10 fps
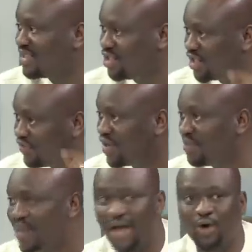
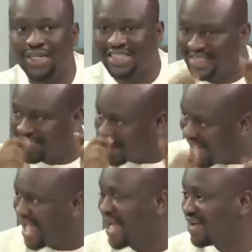driven by your
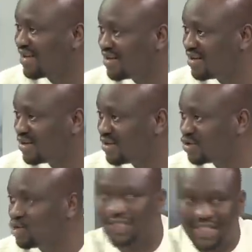desire
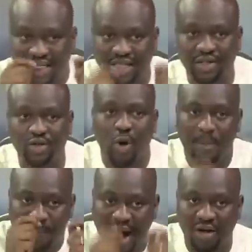to seek
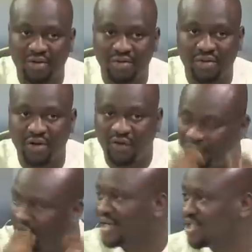your pound
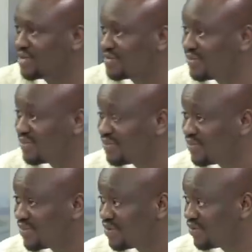of flesh
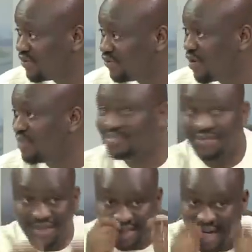from
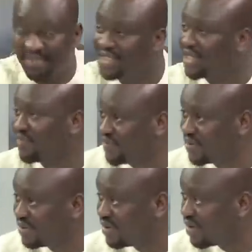Sammy Gyamfi.
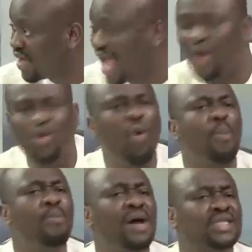And no
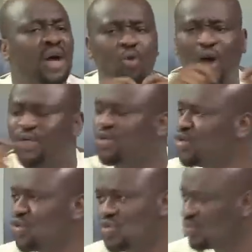matter what you
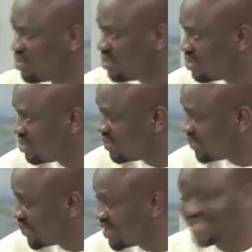do,
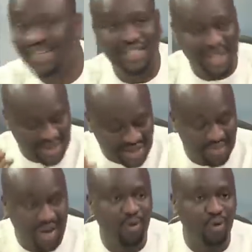the
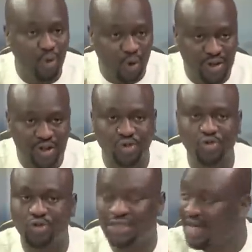gentleman will continue
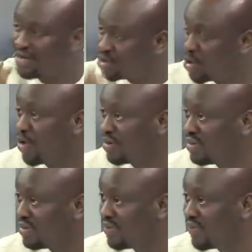to stand tall.
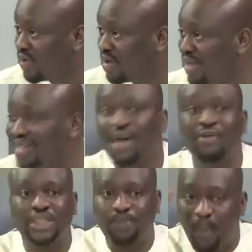The
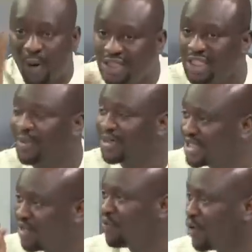responsible
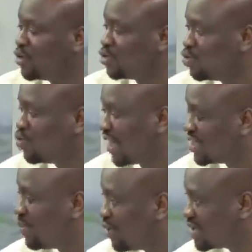thing for you to do
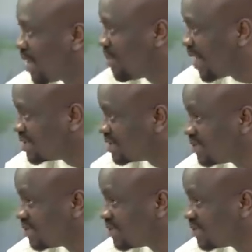as a political party